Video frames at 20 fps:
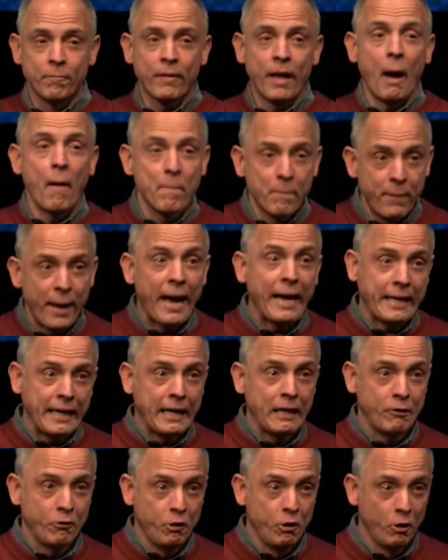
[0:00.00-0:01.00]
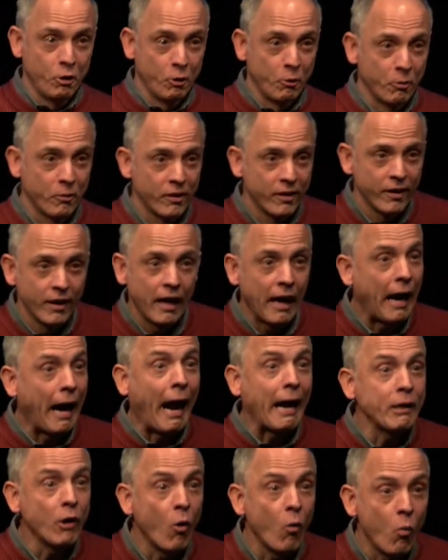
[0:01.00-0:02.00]
I'm begging you.
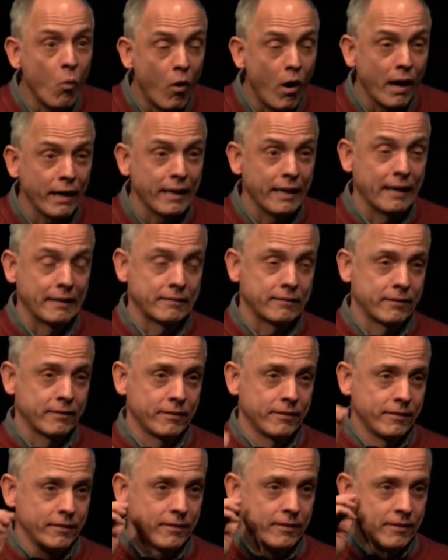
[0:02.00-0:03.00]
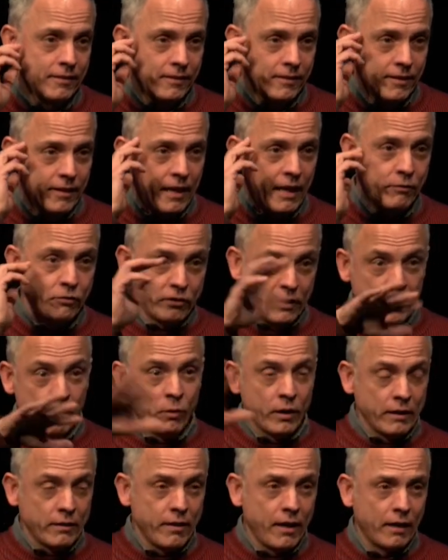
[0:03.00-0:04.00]
I don't want it. I've seen
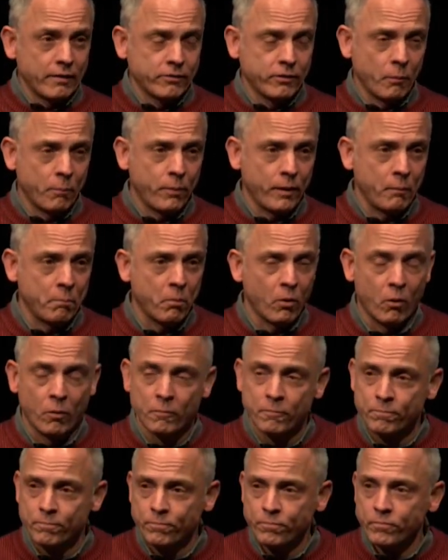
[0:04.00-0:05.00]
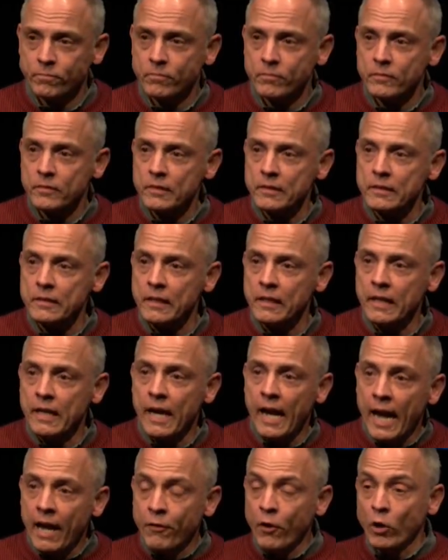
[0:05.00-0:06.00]
what it does to people.
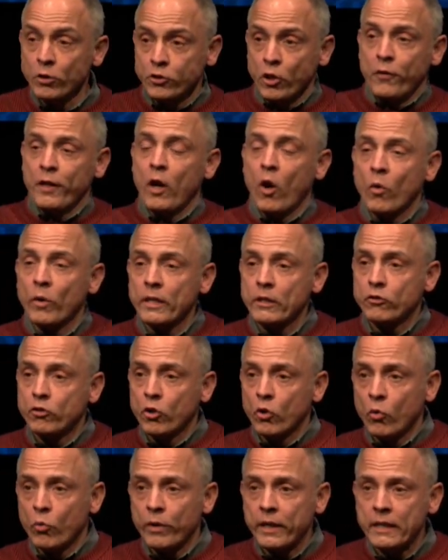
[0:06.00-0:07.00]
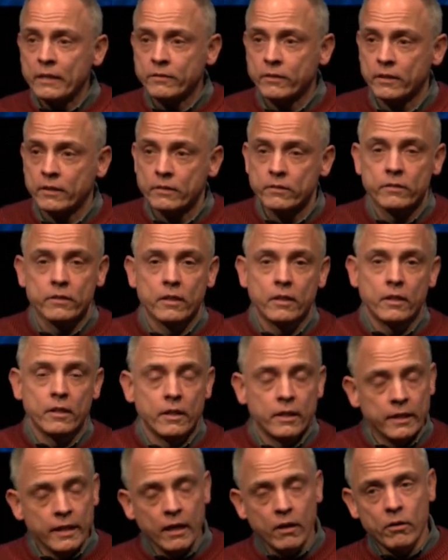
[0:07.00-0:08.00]
And those are the only two reasons.
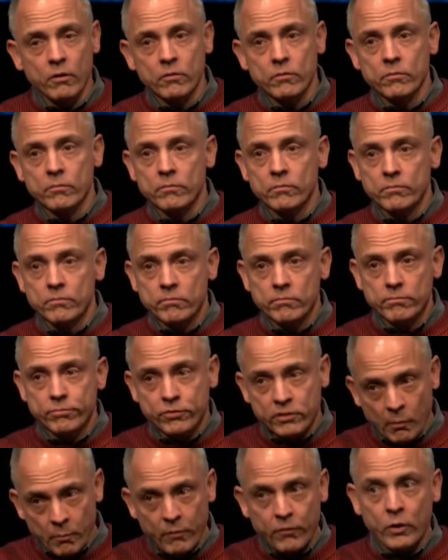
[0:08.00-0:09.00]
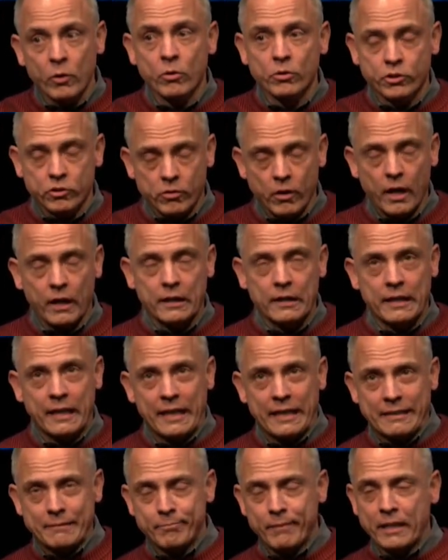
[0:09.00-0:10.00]
Now, some of you are struggling.
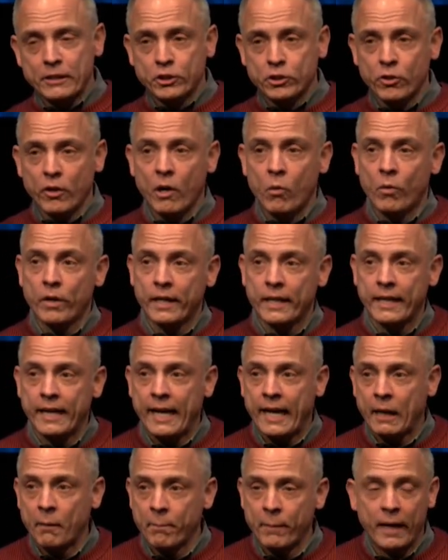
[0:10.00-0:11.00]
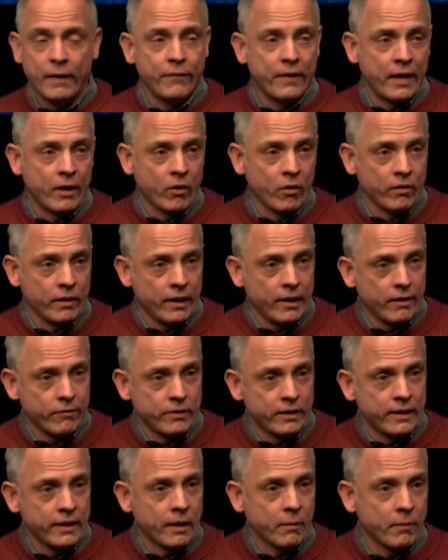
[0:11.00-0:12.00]
I'm not sure I want to get out of bed that early. I have
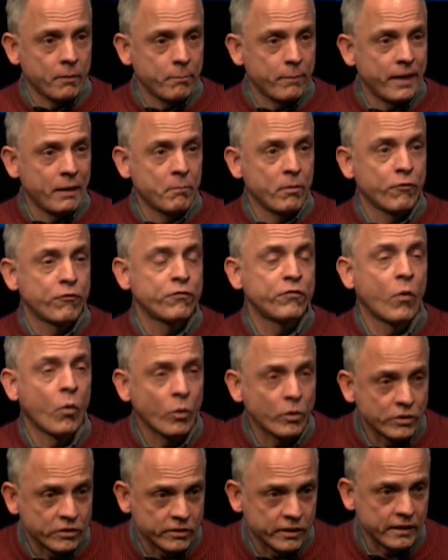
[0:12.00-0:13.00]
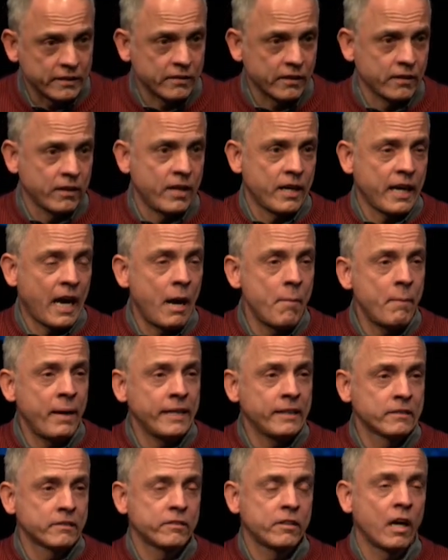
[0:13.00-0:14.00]
to get out of bed before 6 o'clock. I may
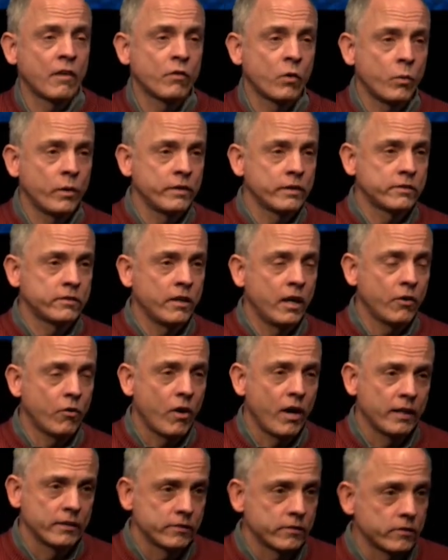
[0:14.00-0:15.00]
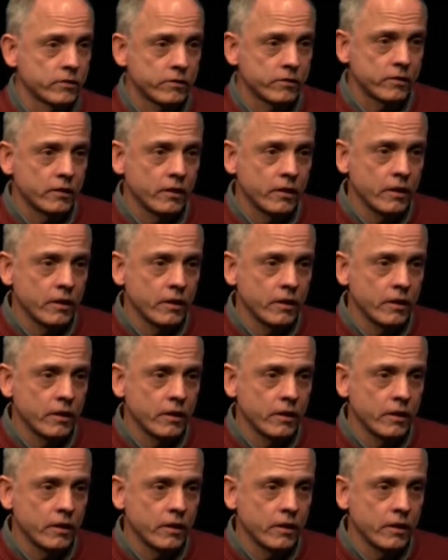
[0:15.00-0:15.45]
discover when the sun rises.